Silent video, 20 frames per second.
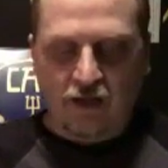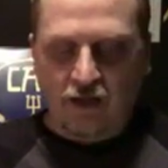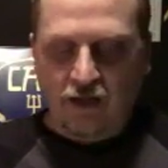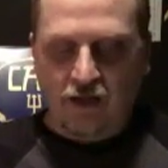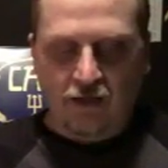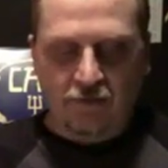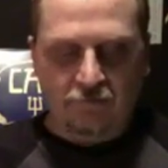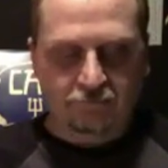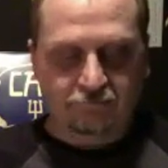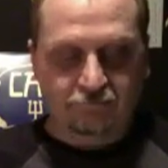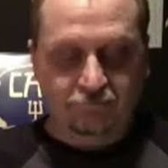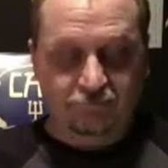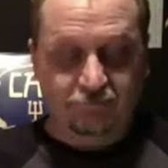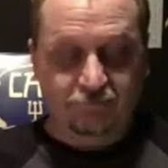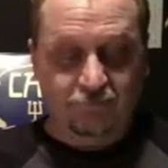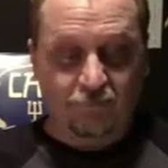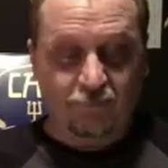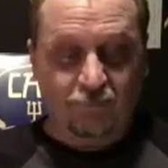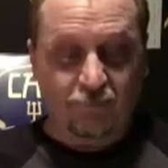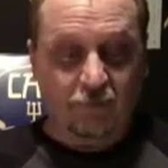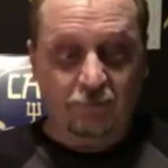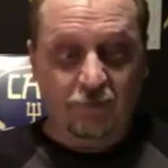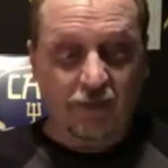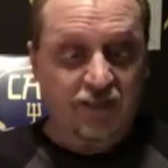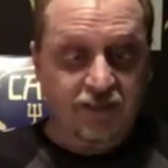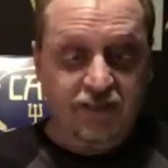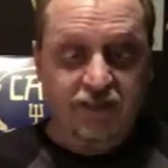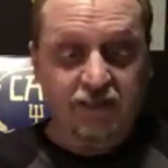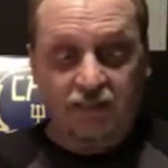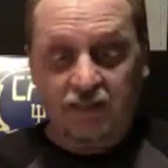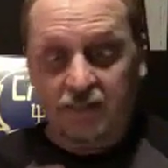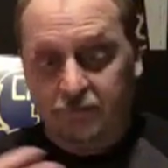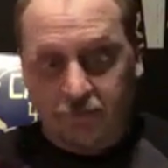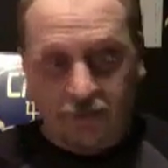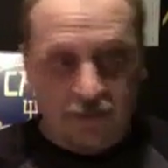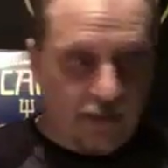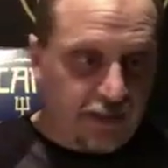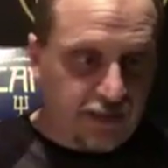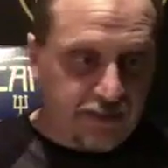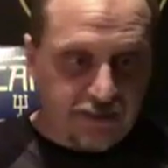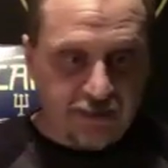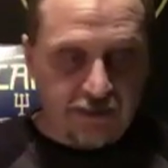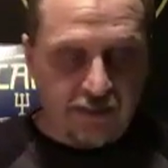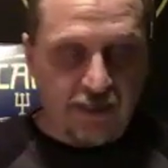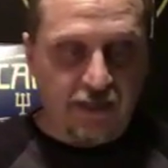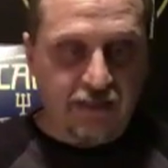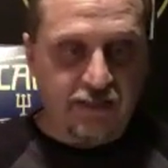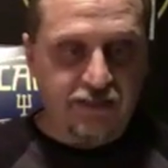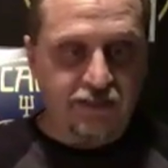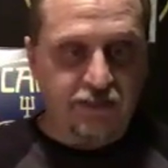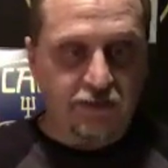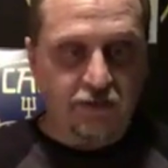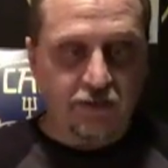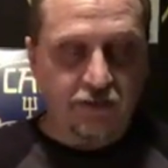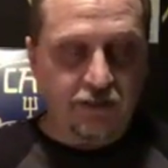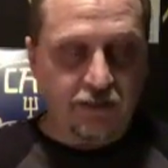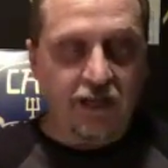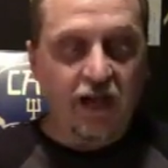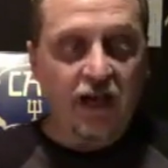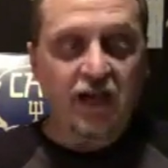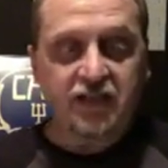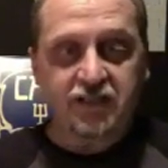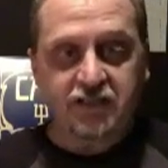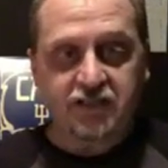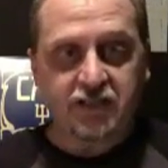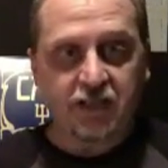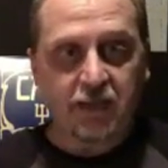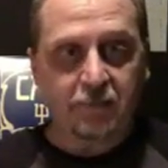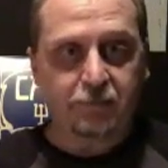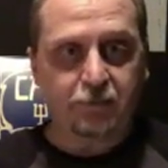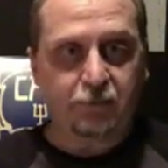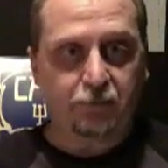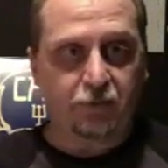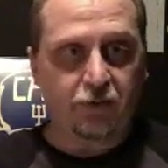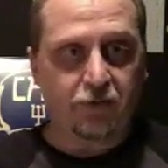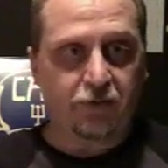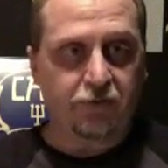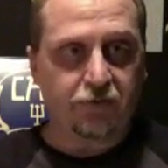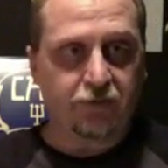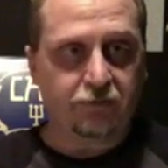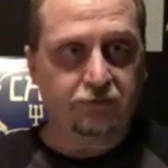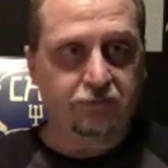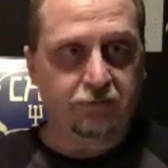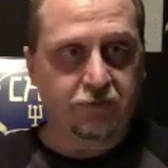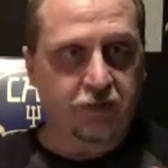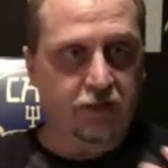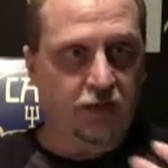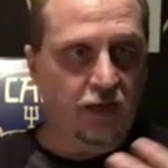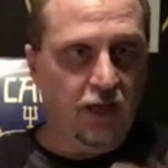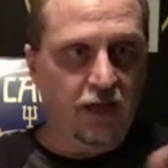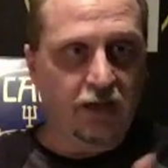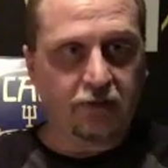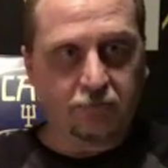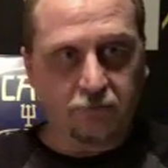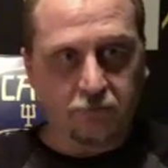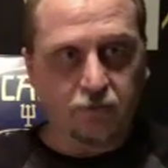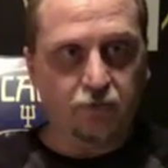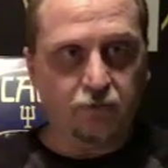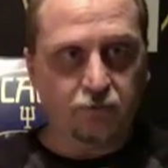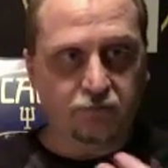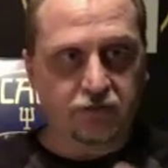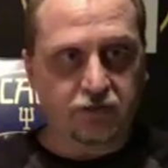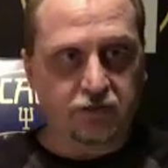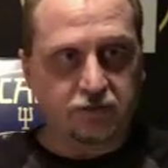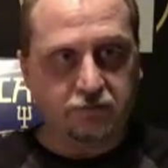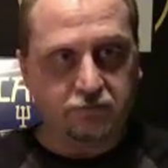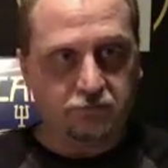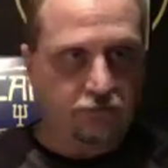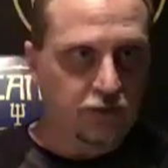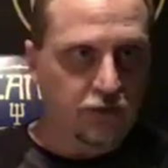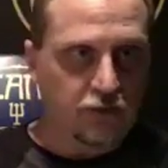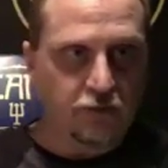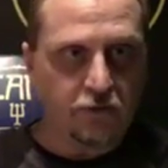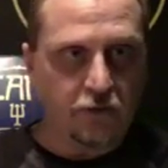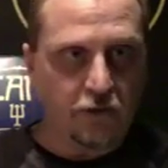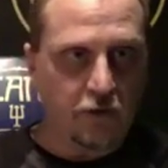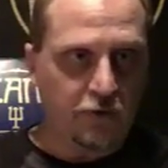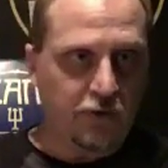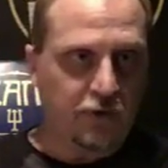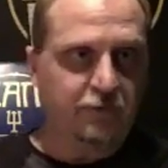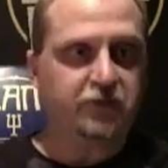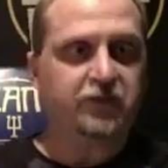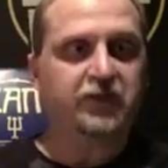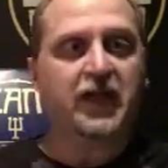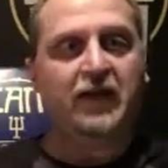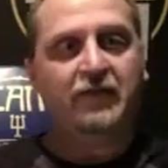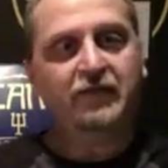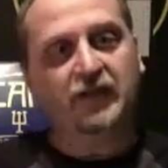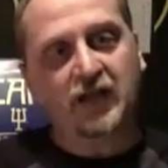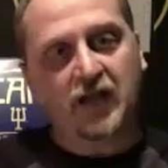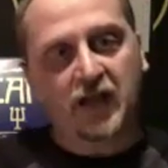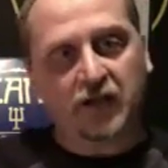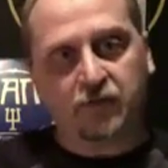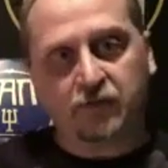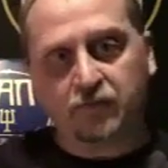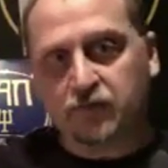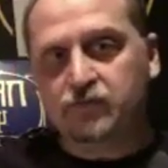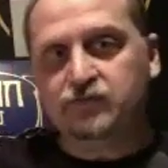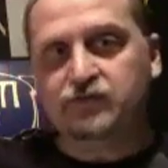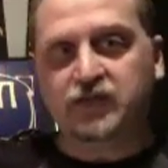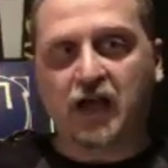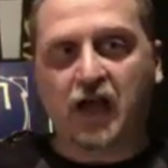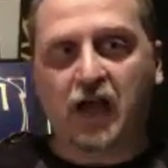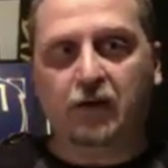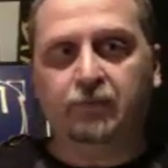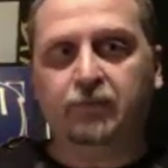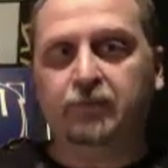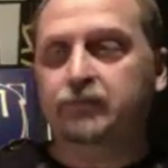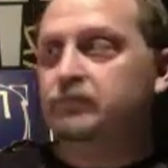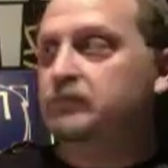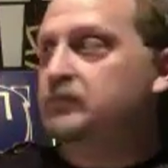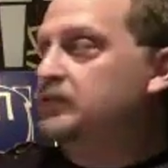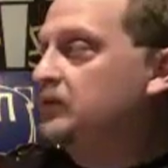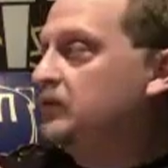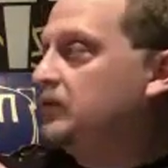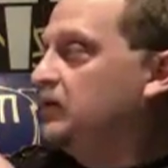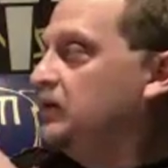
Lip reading: Um, Basically because I had started a concept with the Lock Grooves logo, and I was going to have a Lock Grooves album